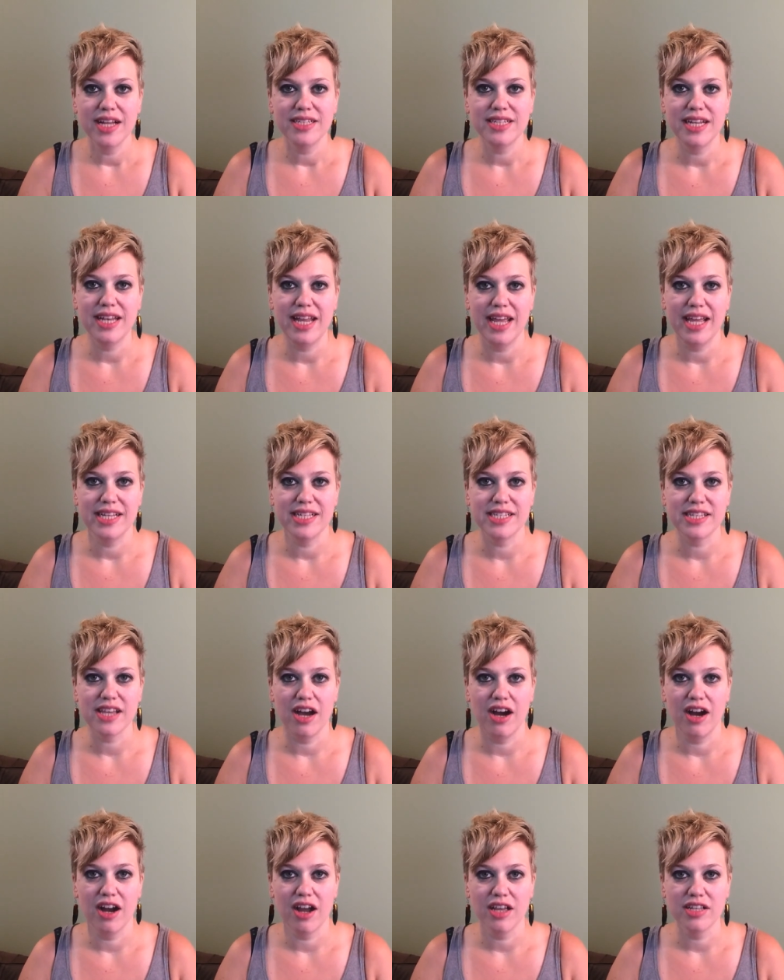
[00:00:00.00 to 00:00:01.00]
Today is
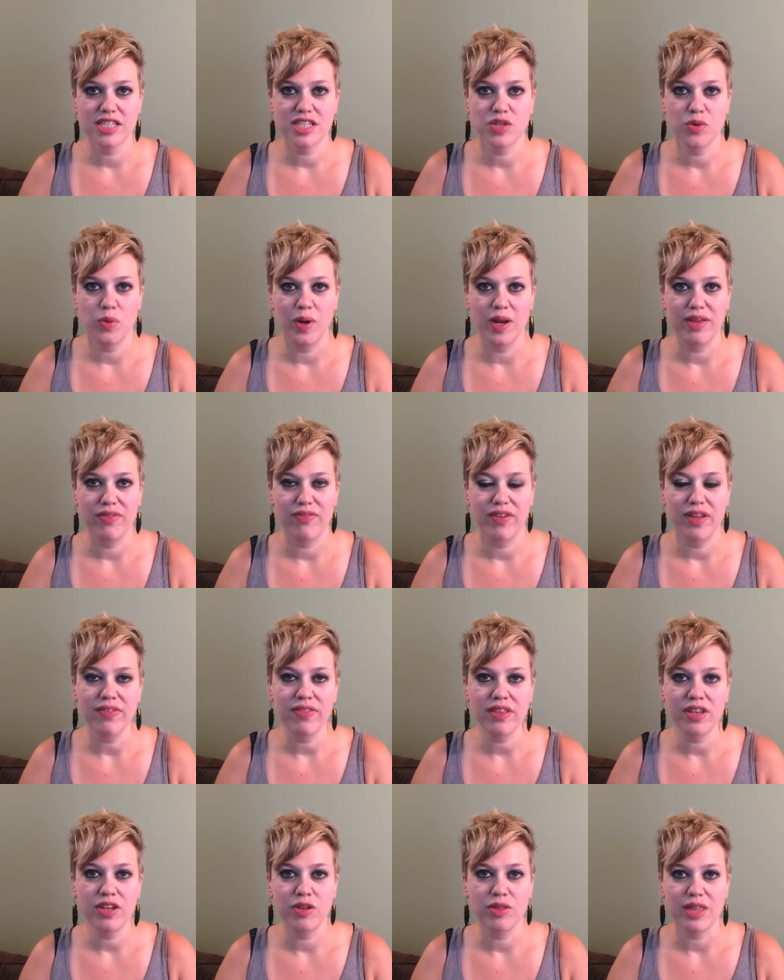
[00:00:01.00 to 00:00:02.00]
August
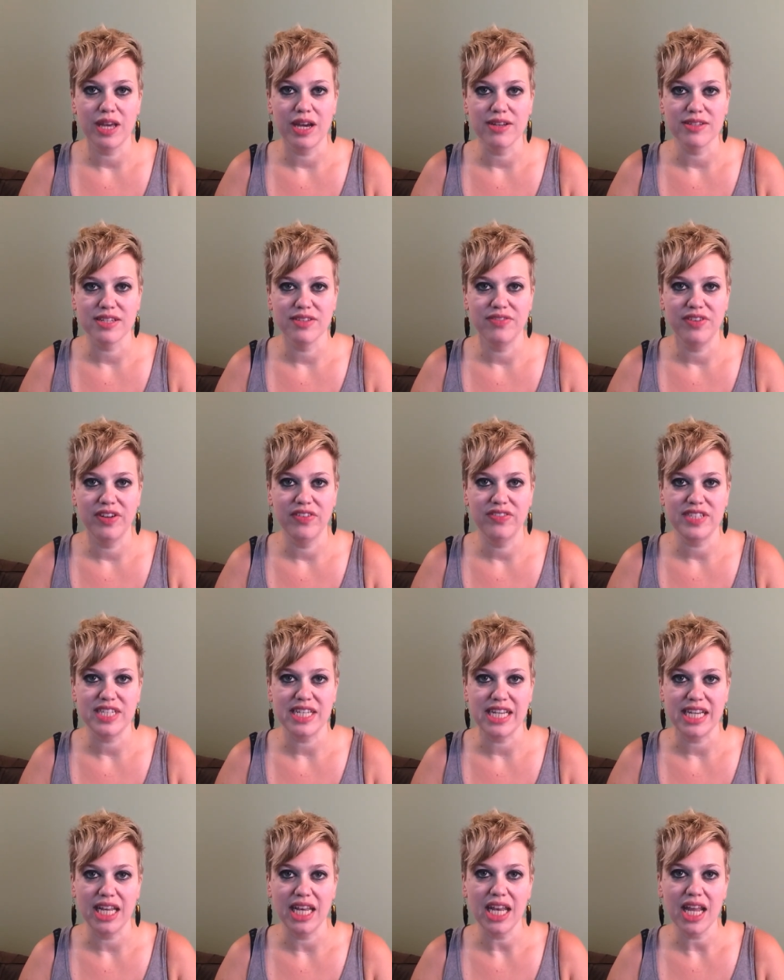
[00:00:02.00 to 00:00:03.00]
25th,
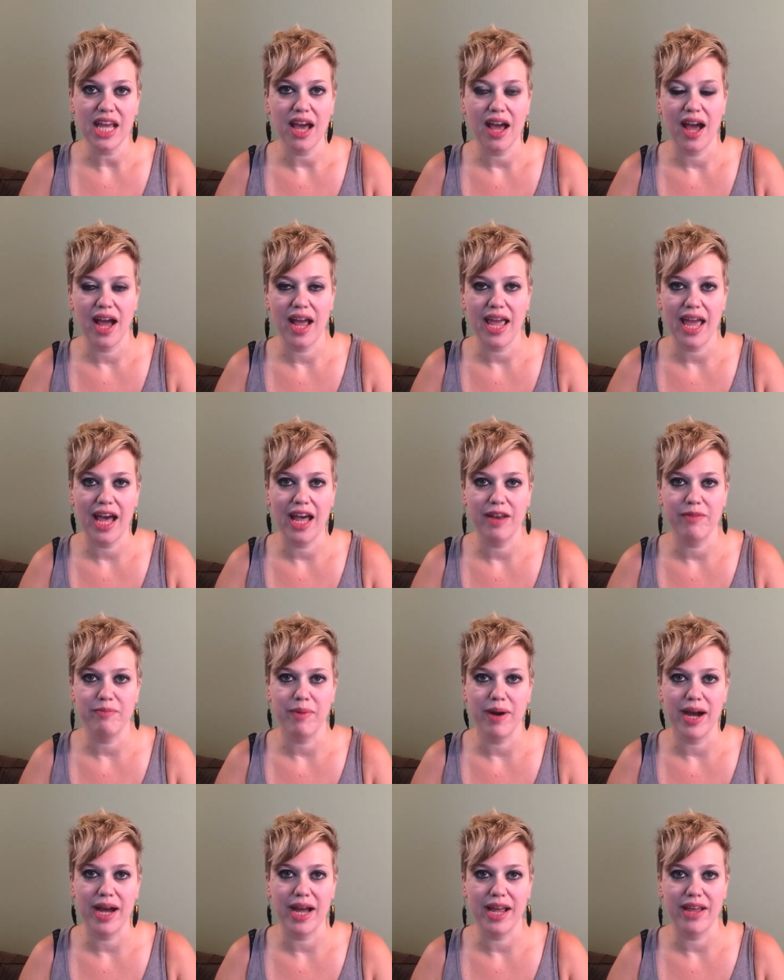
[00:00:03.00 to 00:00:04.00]
2015. I had
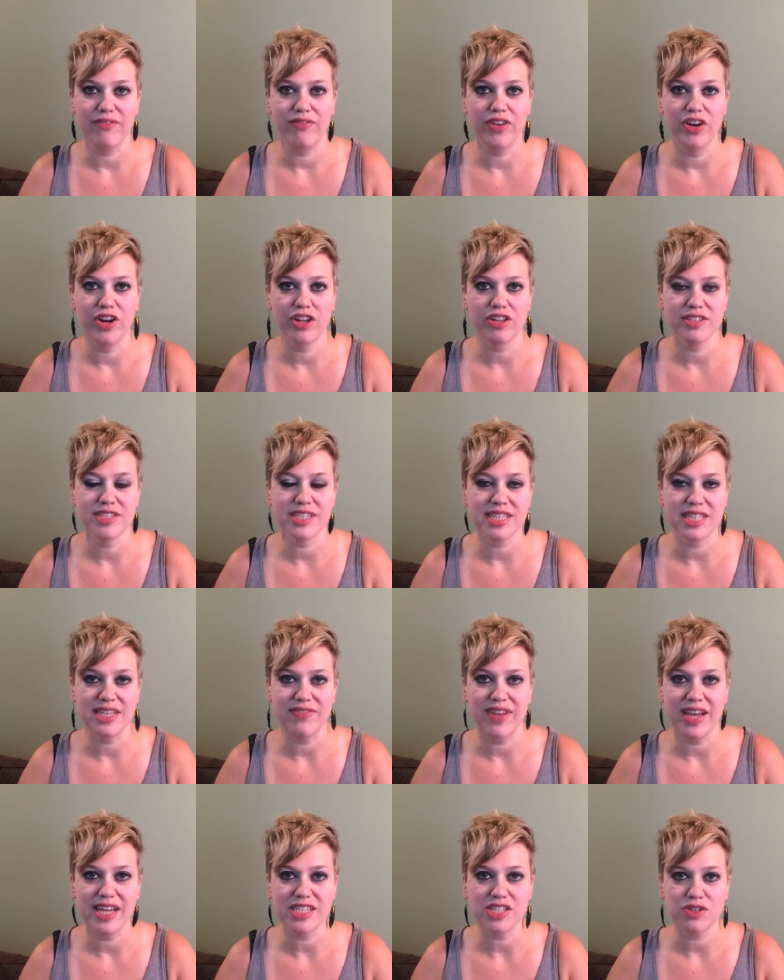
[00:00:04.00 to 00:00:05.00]
my vertical
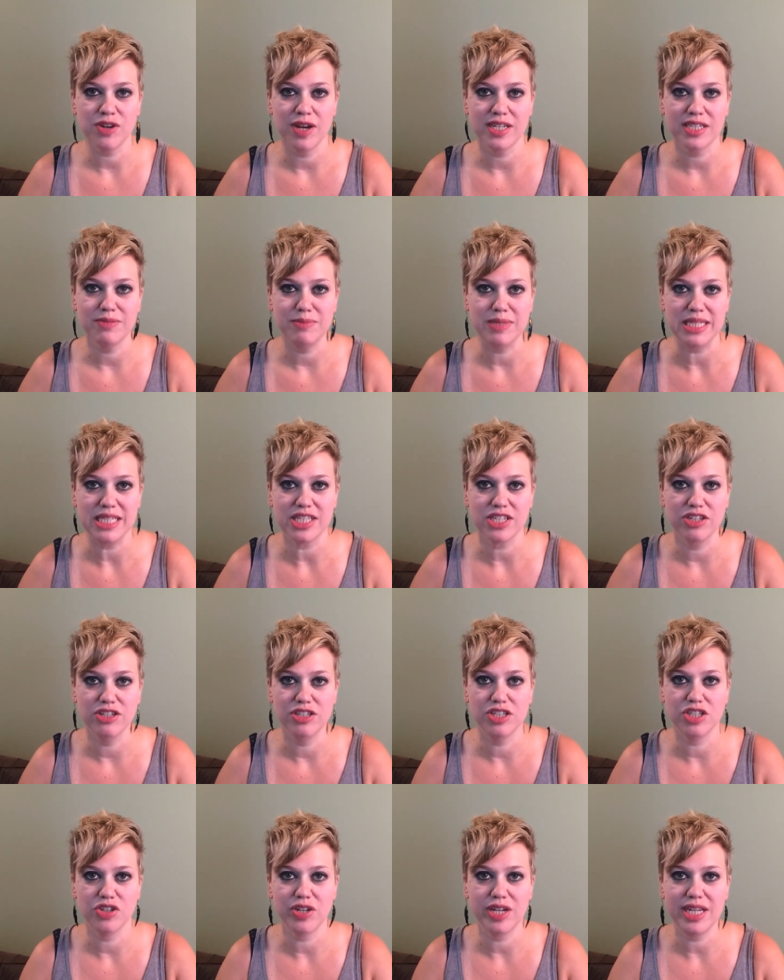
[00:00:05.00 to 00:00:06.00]
sleeve gastrectomy
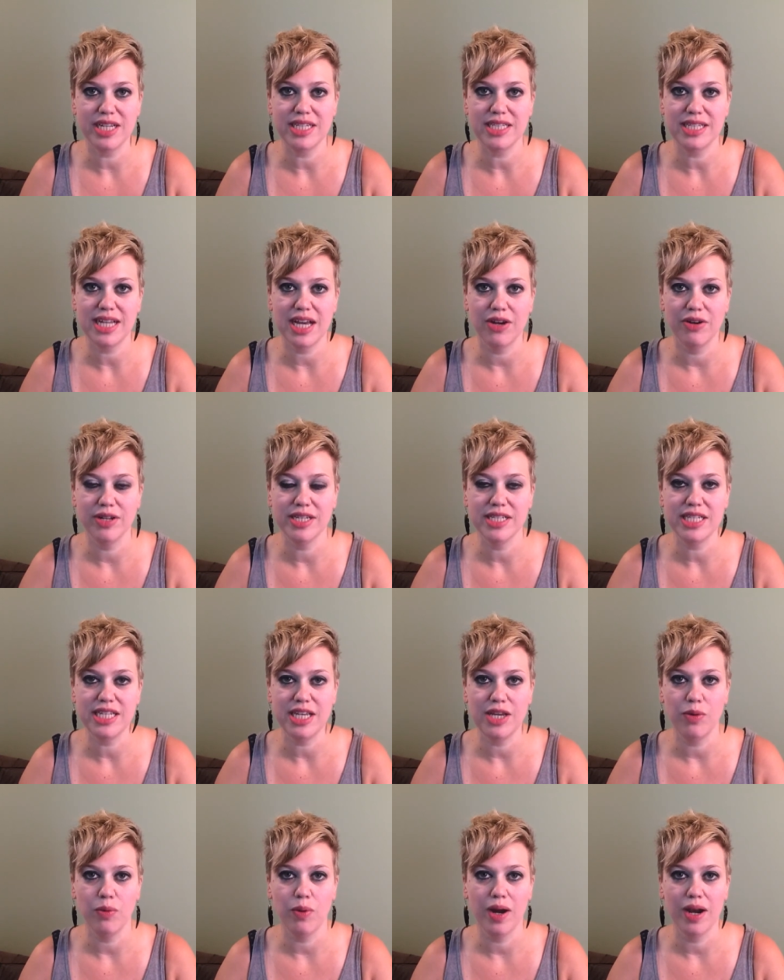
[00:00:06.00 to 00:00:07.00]
surgery down in
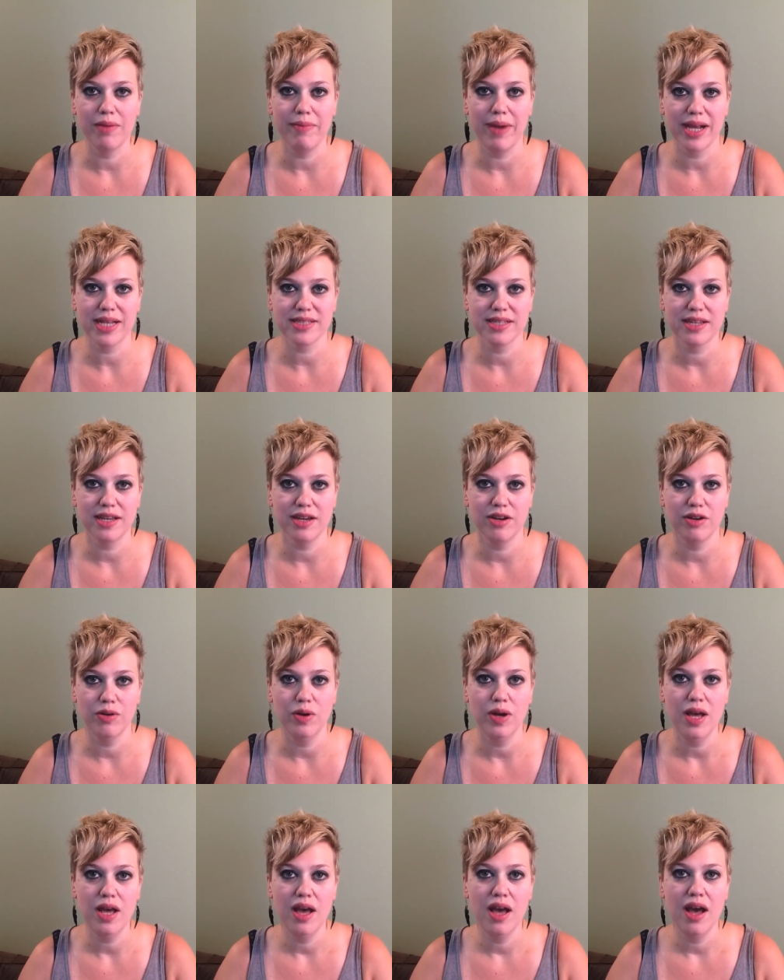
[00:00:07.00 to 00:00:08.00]
Tijuana, Mexico